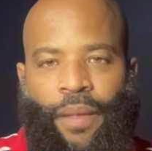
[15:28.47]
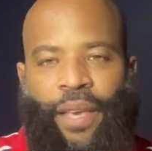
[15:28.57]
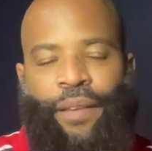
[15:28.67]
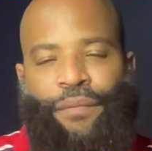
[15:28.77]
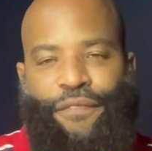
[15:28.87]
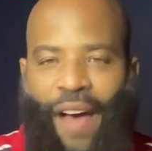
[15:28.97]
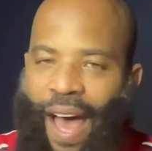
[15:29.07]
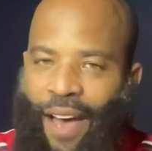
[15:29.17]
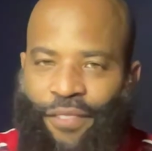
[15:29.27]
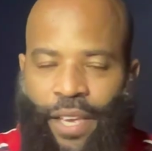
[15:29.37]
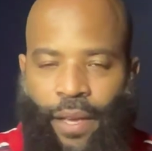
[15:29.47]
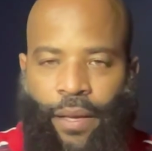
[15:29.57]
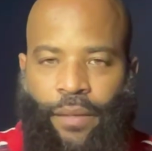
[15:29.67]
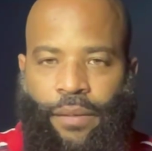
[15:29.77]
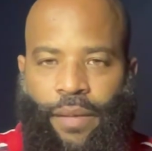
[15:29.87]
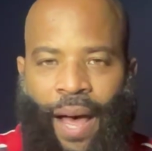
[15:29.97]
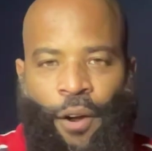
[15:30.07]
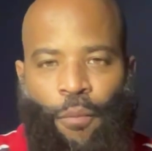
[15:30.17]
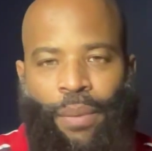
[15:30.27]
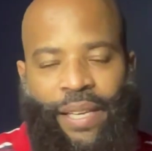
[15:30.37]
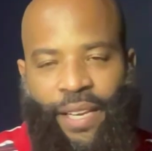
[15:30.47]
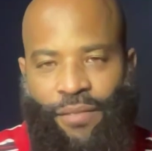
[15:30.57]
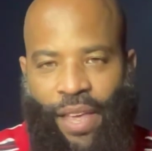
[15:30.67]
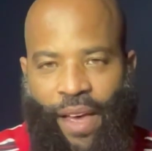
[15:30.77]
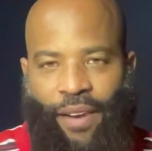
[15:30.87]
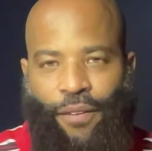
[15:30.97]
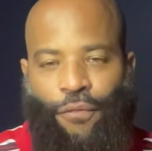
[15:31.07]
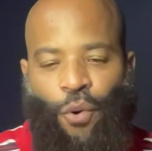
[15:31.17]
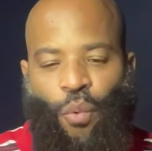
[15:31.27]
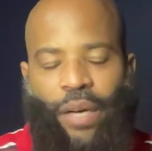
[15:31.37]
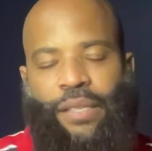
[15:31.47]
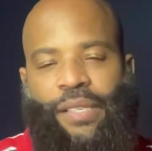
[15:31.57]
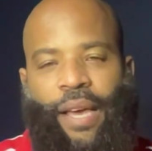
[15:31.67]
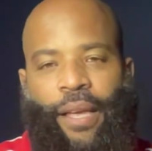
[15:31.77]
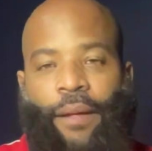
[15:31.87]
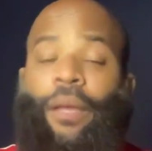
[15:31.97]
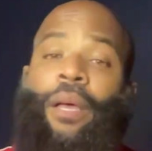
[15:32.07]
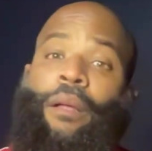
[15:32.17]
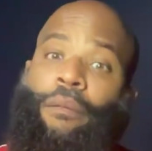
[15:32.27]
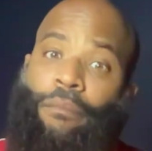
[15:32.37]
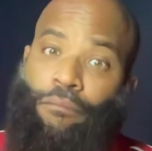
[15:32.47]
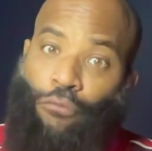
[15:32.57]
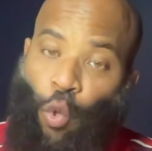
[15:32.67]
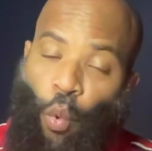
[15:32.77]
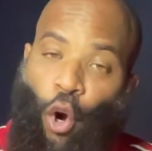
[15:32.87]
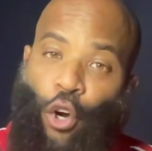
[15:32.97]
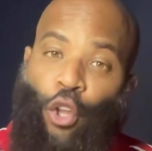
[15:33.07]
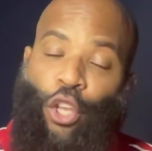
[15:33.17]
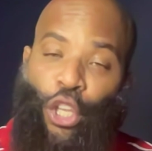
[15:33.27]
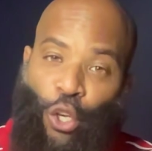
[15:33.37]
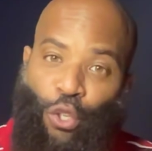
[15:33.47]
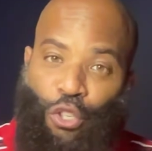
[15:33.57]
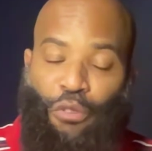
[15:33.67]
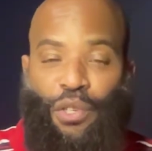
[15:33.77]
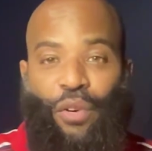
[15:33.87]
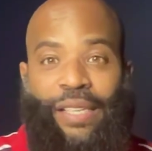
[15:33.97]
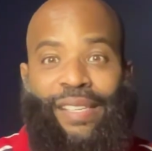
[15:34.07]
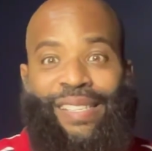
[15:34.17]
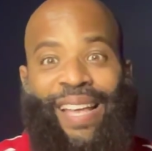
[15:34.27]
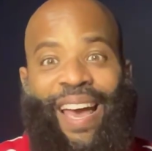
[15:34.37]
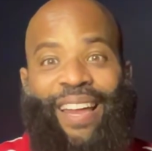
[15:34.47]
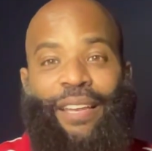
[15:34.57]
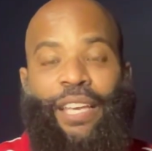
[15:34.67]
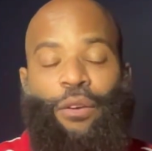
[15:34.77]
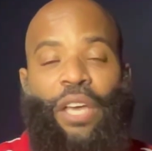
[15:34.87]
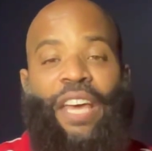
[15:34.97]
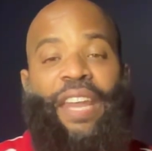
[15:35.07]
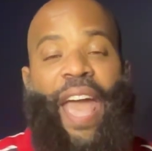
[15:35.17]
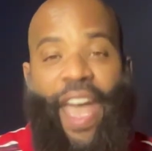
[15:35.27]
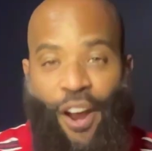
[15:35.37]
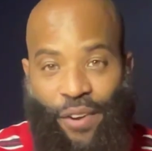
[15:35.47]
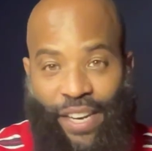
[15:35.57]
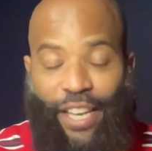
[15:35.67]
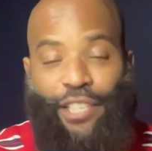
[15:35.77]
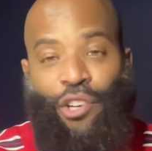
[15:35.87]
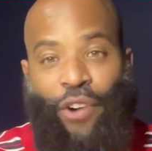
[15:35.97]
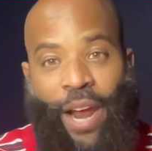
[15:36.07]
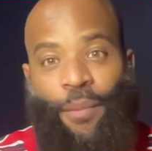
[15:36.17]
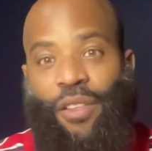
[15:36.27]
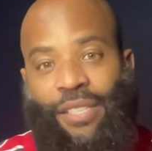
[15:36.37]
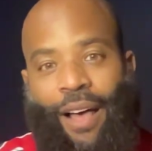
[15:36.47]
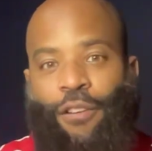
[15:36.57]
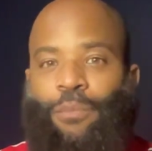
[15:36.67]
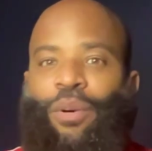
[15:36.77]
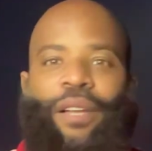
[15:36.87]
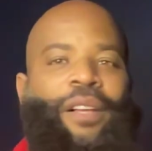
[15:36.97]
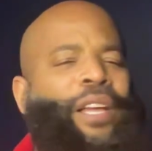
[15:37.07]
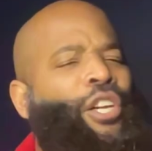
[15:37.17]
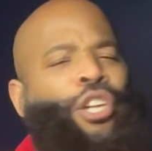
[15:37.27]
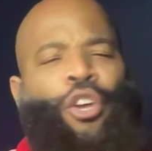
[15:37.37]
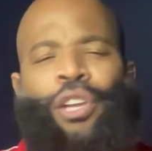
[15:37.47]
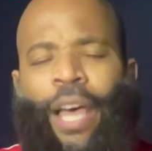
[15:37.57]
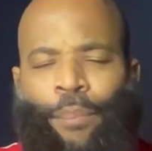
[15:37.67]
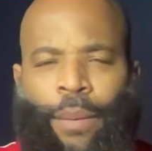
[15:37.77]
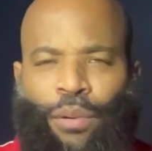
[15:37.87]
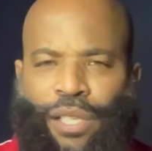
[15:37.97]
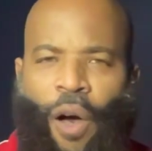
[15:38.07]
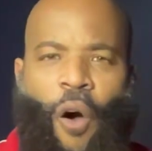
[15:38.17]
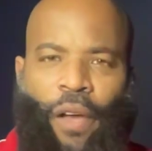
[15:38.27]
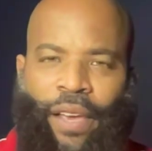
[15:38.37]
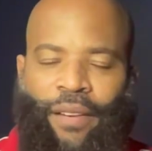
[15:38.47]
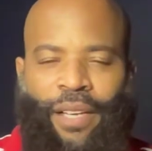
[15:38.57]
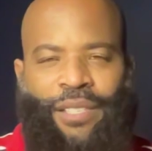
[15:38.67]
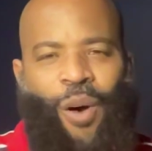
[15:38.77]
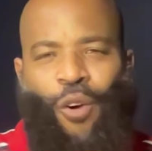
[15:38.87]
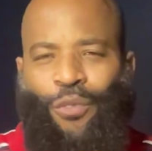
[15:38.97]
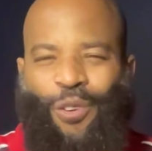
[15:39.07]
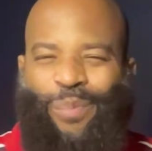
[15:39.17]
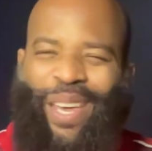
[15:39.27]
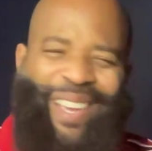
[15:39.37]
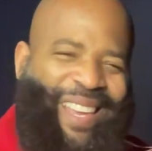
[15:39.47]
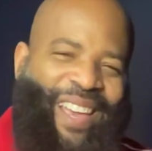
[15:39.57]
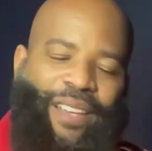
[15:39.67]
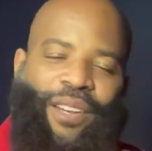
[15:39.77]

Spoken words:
in 5 years. I don't believe that for 1 second. The word on the YouTube streets is that he inherited his grandmother's house, but you let people talk and they talk real big. Yeah,